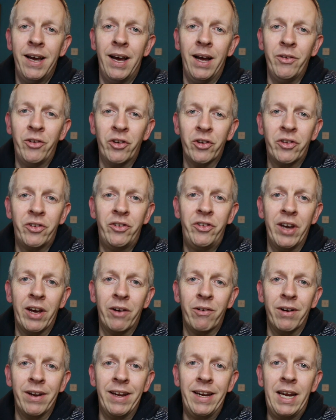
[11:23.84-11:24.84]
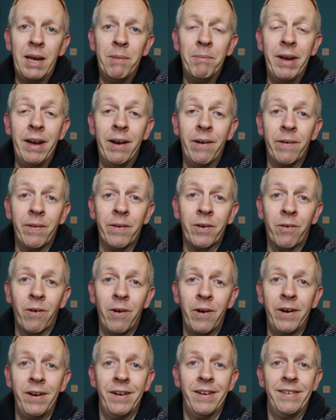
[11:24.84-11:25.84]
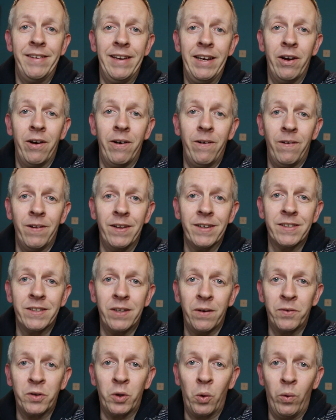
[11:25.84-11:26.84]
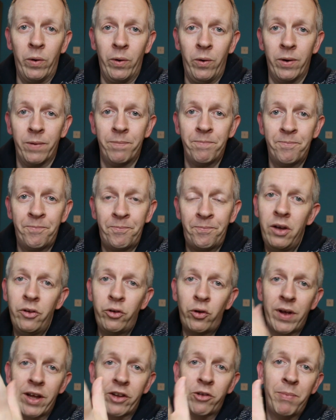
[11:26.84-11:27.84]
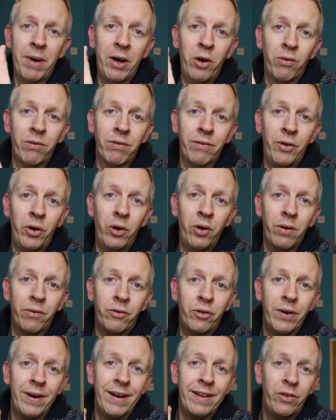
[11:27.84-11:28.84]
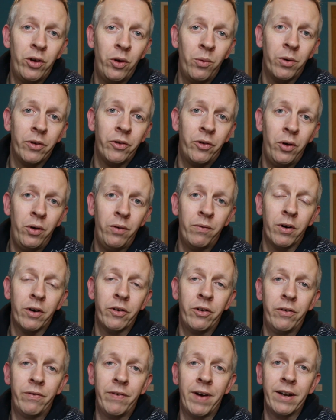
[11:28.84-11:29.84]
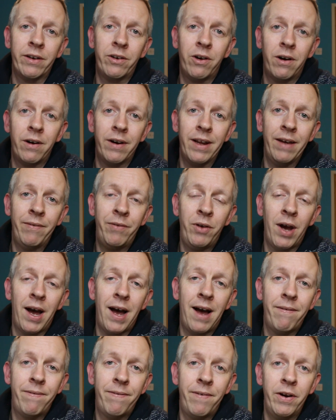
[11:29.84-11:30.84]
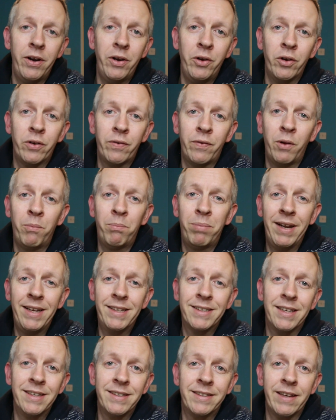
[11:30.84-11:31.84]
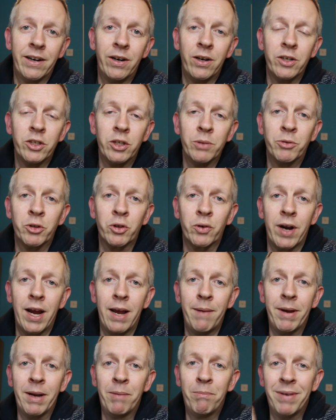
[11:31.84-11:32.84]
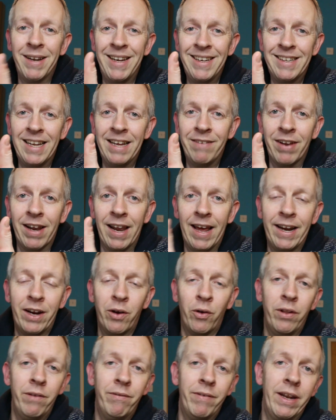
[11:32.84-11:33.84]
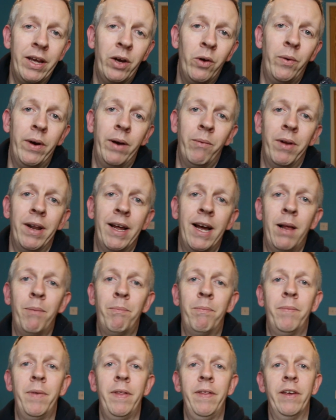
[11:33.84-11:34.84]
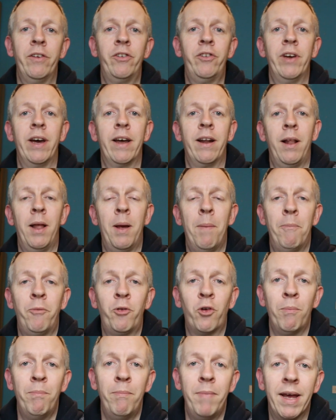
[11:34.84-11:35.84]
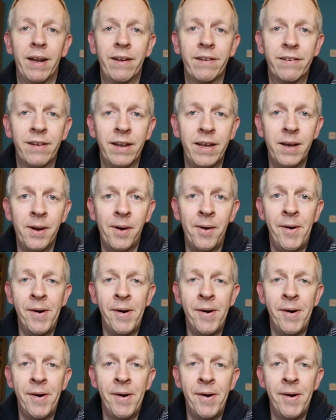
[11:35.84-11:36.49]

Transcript: and just generally keep my ear to the ground to see how all this stuff's going on. So that's my overview of Trading 212 versus Vanguard. If you have found it useful, please consider subscribing. Please leave a like on the video. It will help this channel tremendously.